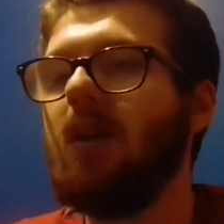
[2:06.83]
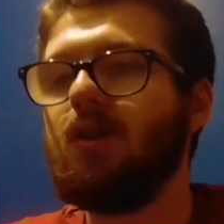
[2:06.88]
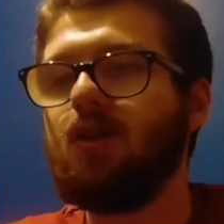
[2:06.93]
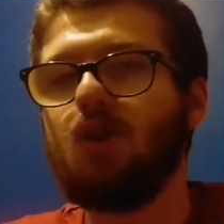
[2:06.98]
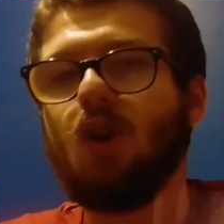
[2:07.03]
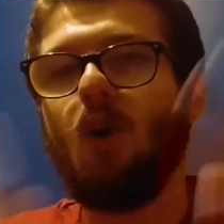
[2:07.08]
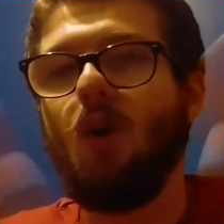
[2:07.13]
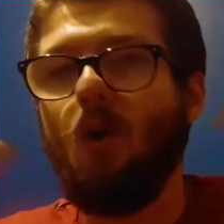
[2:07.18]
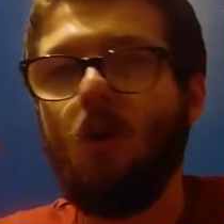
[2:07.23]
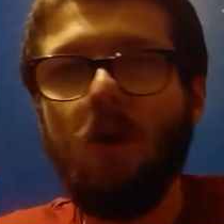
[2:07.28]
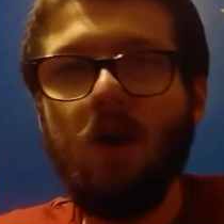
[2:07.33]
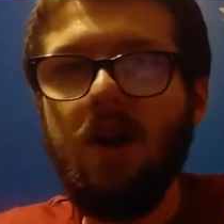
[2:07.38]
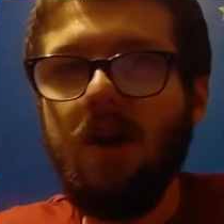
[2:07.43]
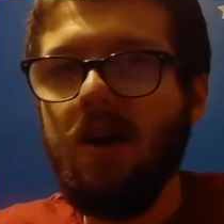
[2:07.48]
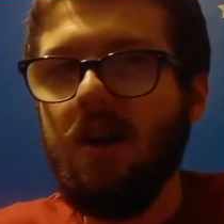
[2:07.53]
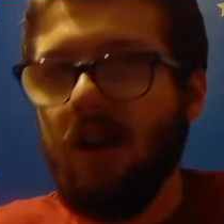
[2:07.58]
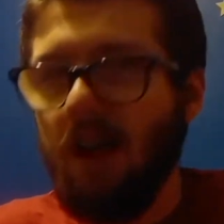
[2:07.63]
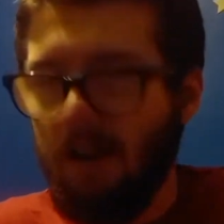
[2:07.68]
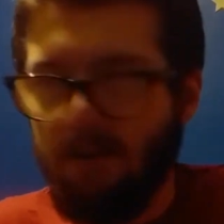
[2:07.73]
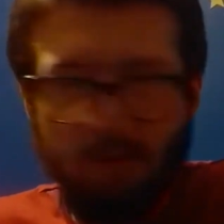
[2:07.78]
So,
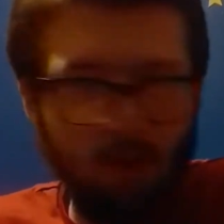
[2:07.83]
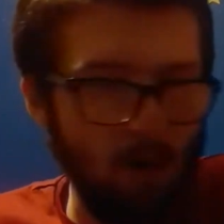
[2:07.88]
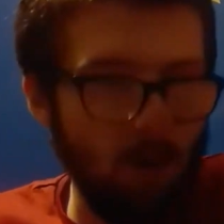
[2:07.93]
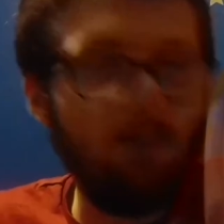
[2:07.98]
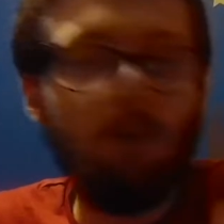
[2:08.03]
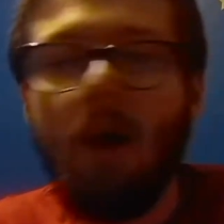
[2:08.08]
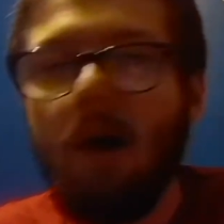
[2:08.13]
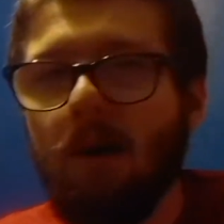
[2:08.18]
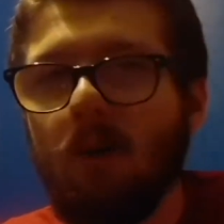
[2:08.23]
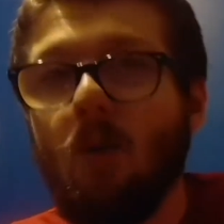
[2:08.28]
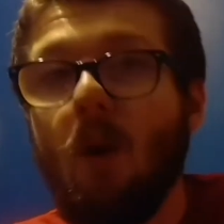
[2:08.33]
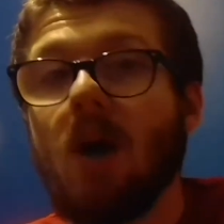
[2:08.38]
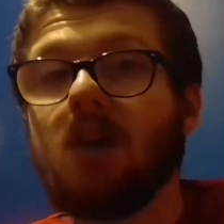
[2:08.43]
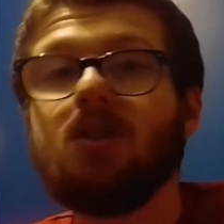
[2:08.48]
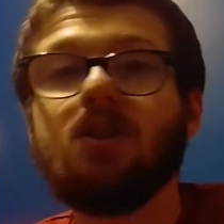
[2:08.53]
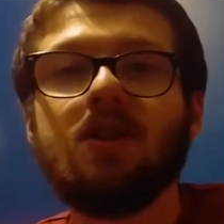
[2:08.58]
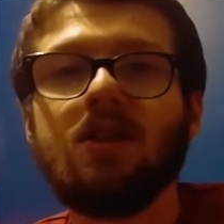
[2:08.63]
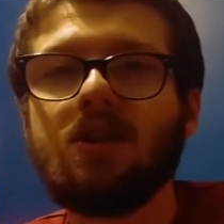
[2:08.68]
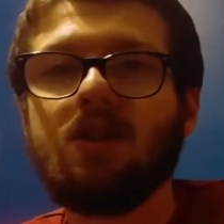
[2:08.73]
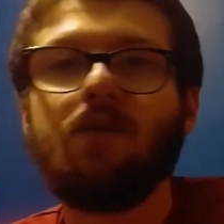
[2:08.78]
if you're probably
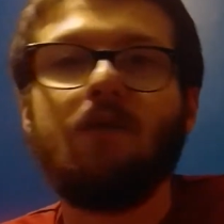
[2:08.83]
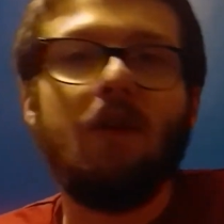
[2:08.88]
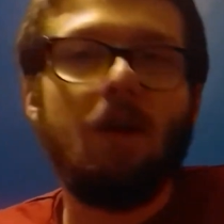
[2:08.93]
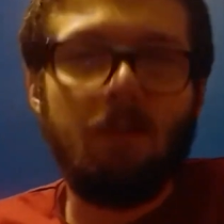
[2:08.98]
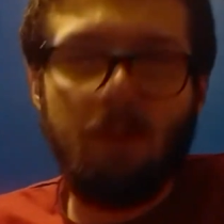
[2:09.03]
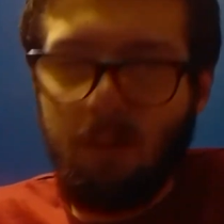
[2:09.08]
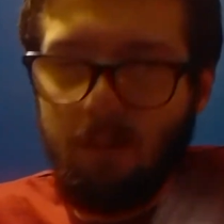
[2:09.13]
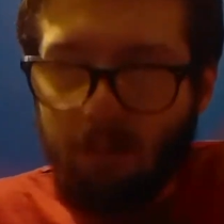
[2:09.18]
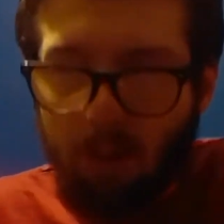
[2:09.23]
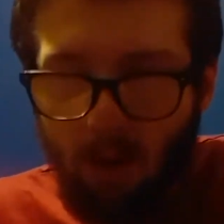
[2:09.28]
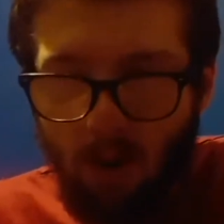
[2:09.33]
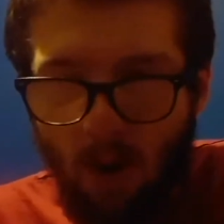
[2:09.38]
watching this film,